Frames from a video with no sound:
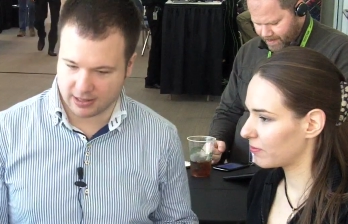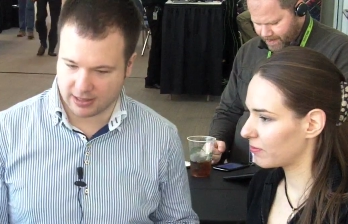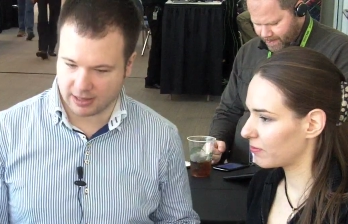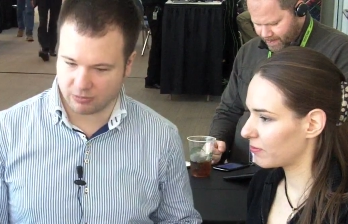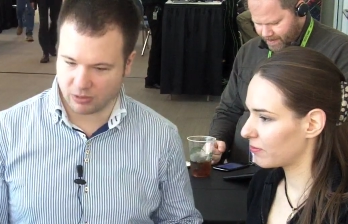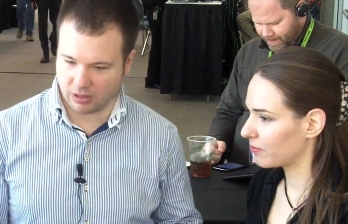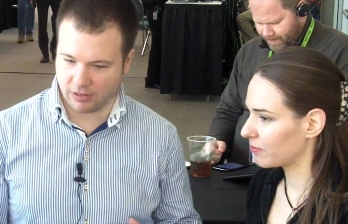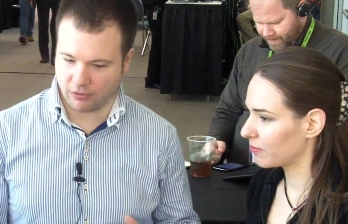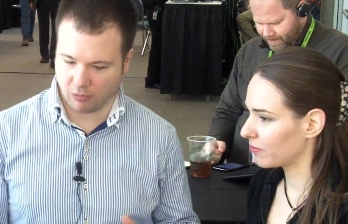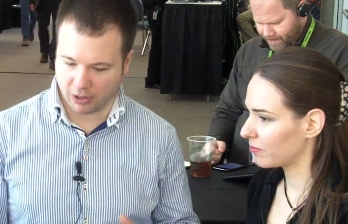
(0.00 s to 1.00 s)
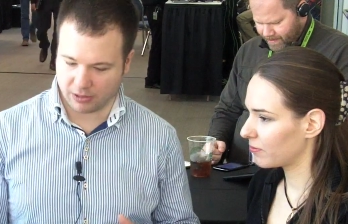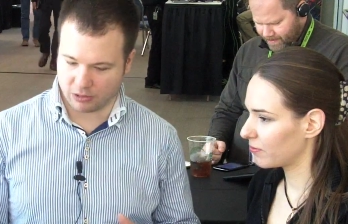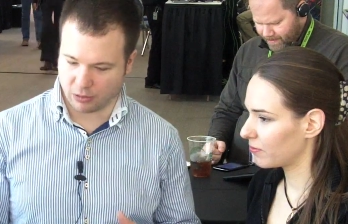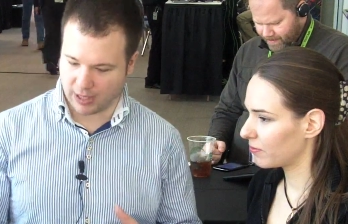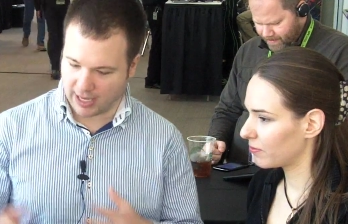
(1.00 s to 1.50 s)
Speaker 1: is that if you want to
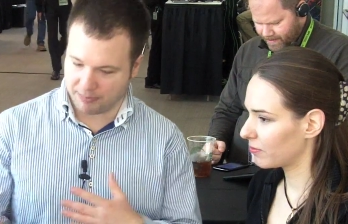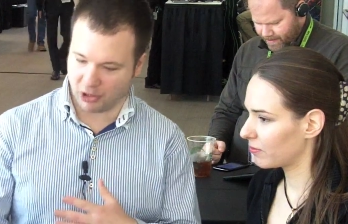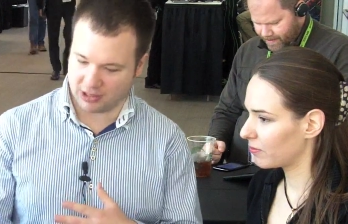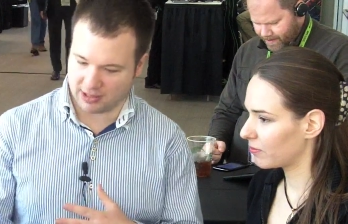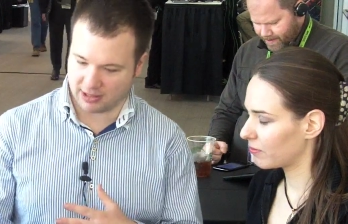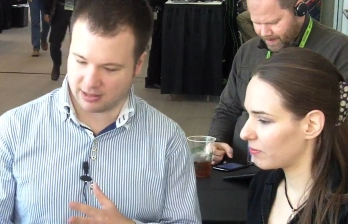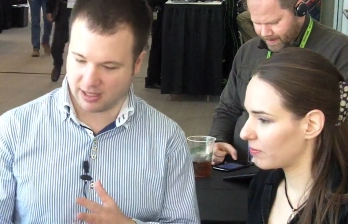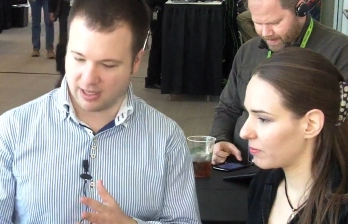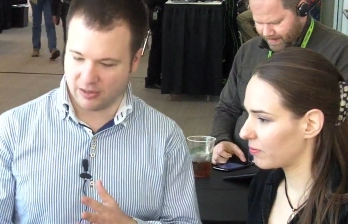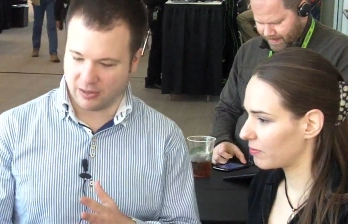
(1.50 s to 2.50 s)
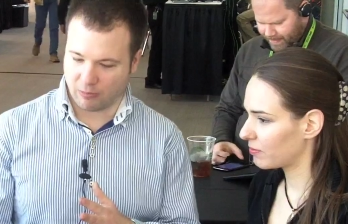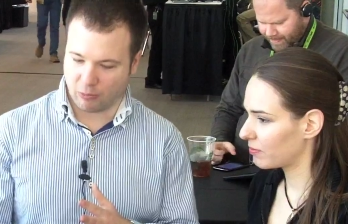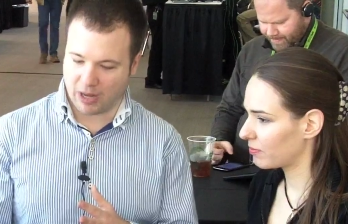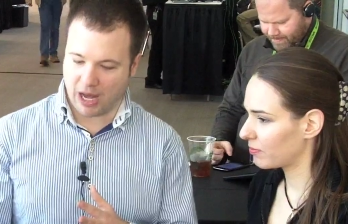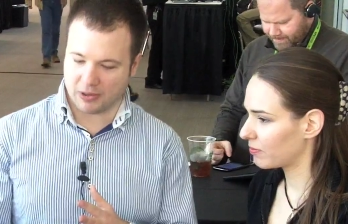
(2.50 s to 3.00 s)
do a hypothesis,
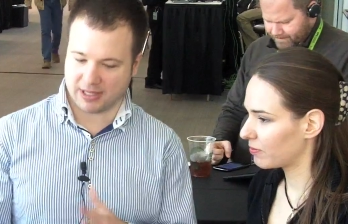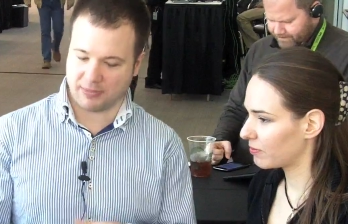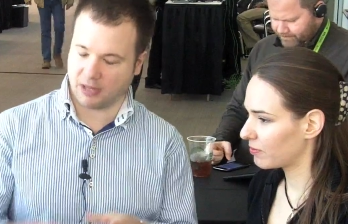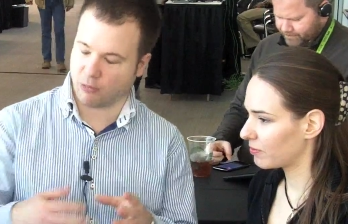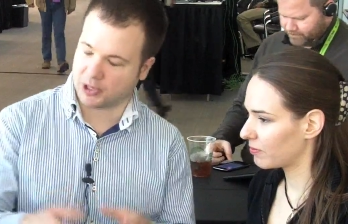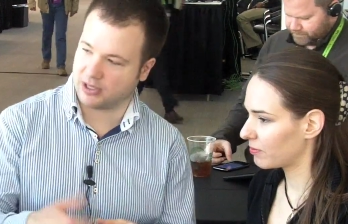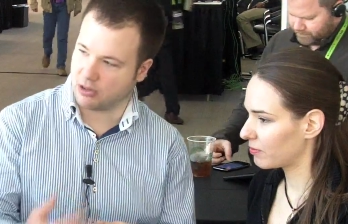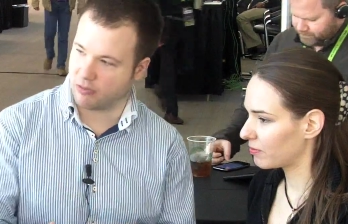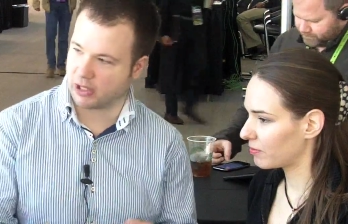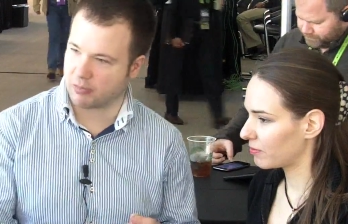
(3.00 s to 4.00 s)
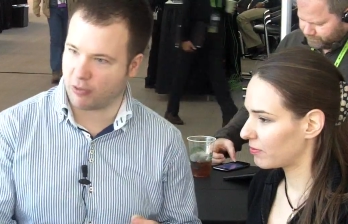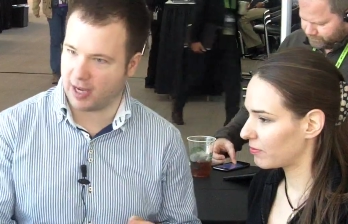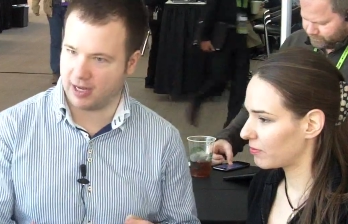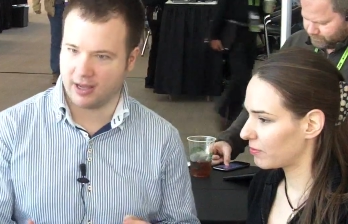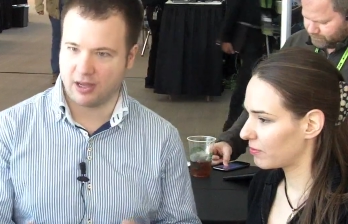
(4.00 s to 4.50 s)
how something works in a real
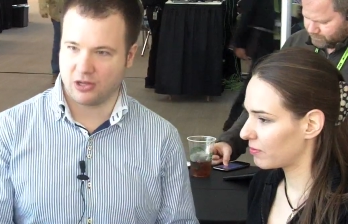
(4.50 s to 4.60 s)
brain,